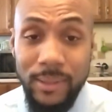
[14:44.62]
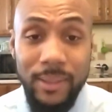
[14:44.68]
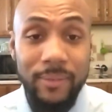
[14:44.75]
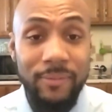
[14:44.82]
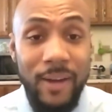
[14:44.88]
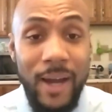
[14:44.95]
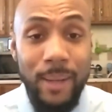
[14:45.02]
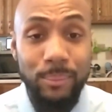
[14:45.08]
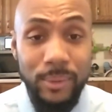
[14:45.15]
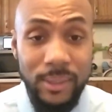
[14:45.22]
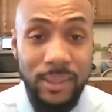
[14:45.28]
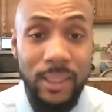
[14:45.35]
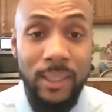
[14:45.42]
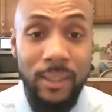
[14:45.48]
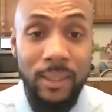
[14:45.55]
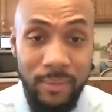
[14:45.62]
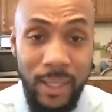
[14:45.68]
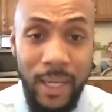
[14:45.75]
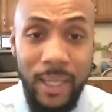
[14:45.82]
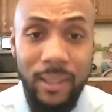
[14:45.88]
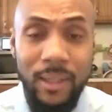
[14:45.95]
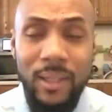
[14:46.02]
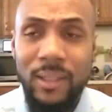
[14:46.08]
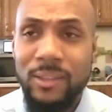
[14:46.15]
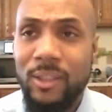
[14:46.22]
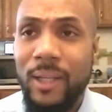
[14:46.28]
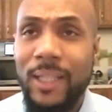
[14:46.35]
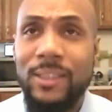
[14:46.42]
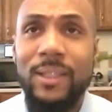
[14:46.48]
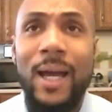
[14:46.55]
5% of that.
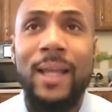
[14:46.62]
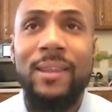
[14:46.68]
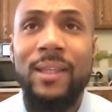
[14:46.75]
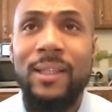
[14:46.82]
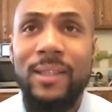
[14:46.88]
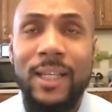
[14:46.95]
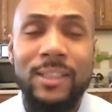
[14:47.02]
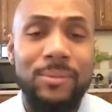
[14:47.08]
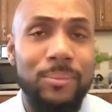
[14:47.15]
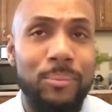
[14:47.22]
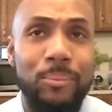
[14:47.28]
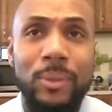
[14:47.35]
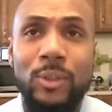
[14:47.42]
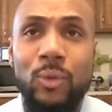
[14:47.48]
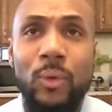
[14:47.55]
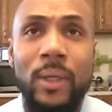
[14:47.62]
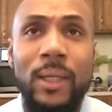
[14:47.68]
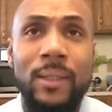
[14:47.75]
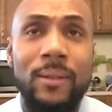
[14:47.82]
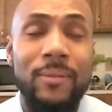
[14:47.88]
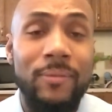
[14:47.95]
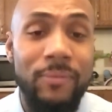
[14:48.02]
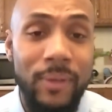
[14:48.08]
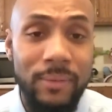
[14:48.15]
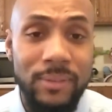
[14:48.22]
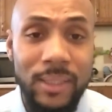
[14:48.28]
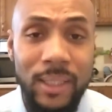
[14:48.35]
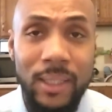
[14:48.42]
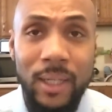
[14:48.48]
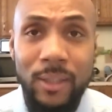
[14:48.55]
So I think that's between
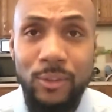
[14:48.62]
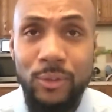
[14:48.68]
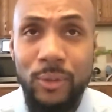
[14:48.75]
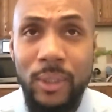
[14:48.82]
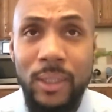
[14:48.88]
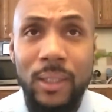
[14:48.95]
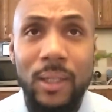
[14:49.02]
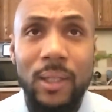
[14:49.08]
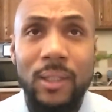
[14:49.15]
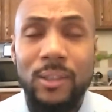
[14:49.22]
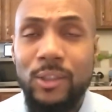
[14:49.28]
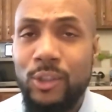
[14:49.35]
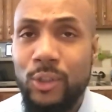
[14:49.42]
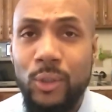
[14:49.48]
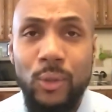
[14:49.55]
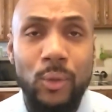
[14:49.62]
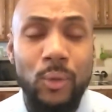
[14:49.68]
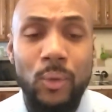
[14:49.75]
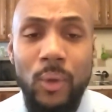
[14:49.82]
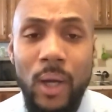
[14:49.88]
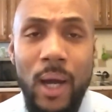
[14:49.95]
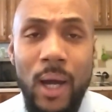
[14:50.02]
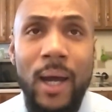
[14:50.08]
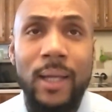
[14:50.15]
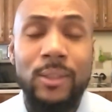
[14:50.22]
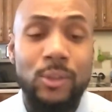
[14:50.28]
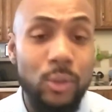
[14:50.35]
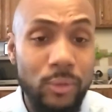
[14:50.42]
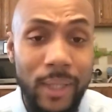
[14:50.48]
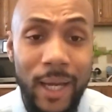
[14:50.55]
$1,500 to
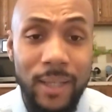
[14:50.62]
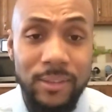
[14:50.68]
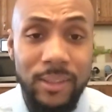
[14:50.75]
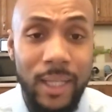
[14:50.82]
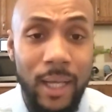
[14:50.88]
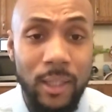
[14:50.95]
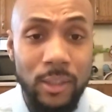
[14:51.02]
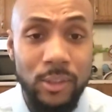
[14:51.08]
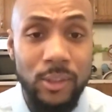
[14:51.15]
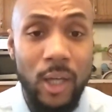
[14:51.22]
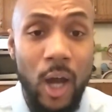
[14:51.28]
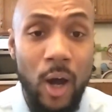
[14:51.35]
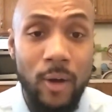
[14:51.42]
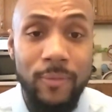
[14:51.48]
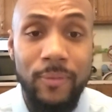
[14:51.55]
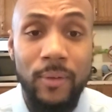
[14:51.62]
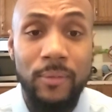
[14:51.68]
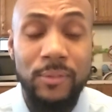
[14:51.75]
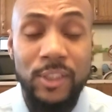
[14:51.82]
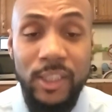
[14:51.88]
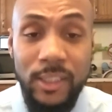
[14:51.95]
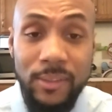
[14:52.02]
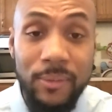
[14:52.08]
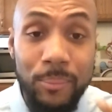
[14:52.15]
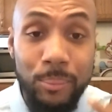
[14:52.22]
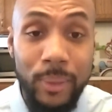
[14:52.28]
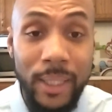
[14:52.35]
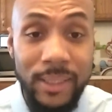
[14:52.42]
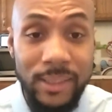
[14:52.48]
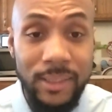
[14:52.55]
$2,000 off of just
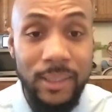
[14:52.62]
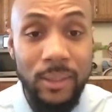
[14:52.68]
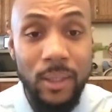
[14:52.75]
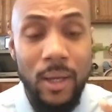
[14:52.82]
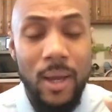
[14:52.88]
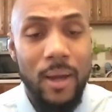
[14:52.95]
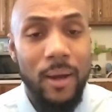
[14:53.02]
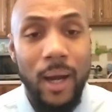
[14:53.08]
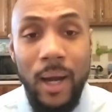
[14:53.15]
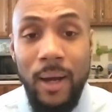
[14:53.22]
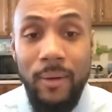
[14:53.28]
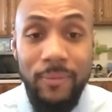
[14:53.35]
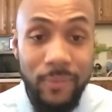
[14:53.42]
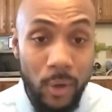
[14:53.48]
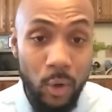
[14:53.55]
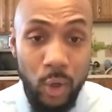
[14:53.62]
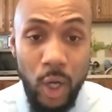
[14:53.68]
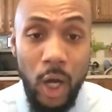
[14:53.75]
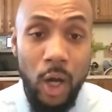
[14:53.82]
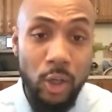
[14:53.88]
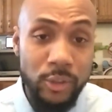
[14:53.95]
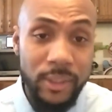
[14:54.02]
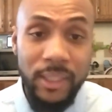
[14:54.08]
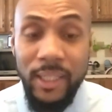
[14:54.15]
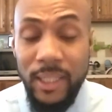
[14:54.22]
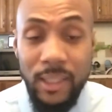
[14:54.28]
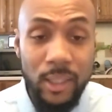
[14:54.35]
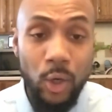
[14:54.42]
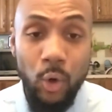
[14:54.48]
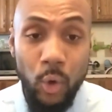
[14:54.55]
placing phone calls and
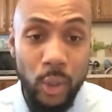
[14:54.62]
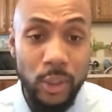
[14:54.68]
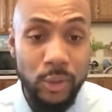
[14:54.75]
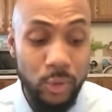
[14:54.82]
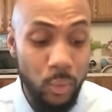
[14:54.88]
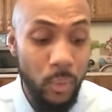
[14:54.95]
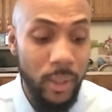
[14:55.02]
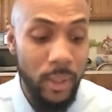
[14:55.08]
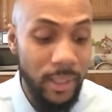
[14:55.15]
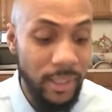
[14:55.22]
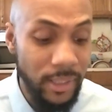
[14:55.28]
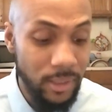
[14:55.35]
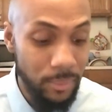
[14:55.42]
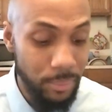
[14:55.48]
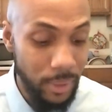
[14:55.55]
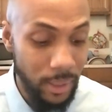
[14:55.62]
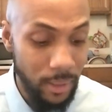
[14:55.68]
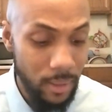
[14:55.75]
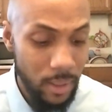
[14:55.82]
getting the orders to where they need to be.